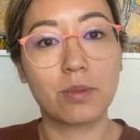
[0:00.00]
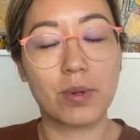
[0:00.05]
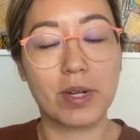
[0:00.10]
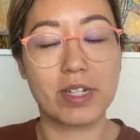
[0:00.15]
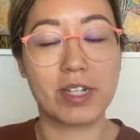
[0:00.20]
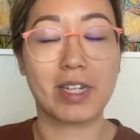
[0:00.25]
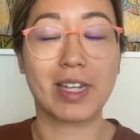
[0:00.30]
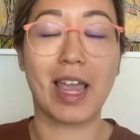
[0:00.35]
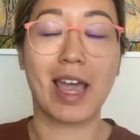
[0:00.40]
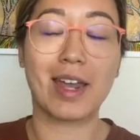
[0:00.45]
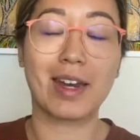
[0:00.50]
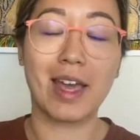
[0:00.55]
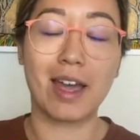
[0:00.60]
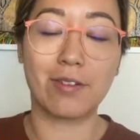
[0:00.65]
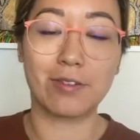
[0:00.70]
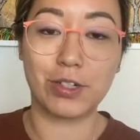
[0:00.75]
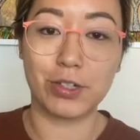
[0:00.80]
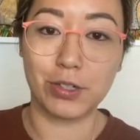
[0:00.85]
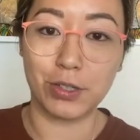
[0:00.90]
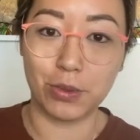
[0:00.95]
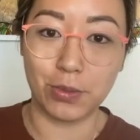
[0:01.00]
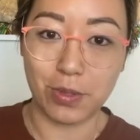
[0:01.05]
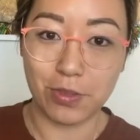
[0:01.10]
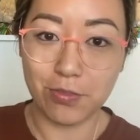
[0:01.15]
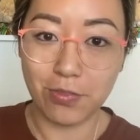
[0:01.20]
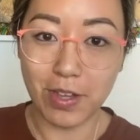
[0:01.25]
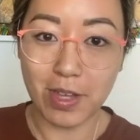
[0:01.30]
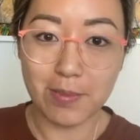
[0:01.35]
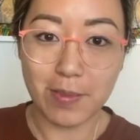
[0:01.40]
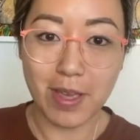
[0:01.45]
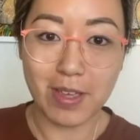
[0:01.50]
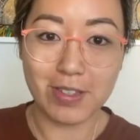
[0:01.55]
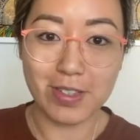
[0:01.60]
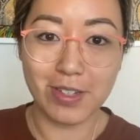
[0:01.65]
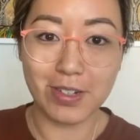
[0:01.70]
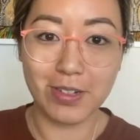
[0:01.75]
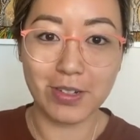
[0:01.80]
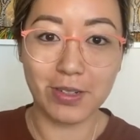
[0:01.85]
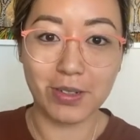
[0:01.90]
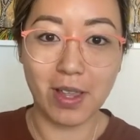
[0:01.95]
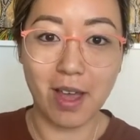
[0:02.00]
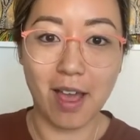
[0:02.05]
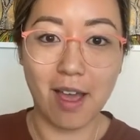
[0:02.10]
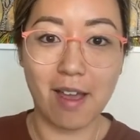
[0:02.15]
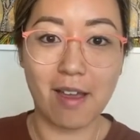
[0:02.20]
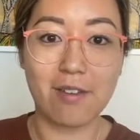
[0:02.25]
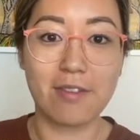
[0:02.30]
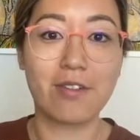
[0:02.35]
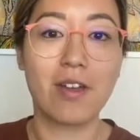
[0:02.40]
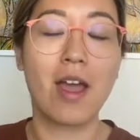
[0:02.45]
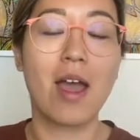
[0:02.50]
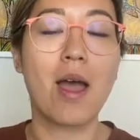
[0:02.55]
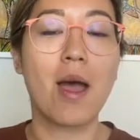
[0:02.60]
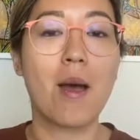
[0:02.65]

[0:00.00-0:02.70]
which can have to do with females in your life,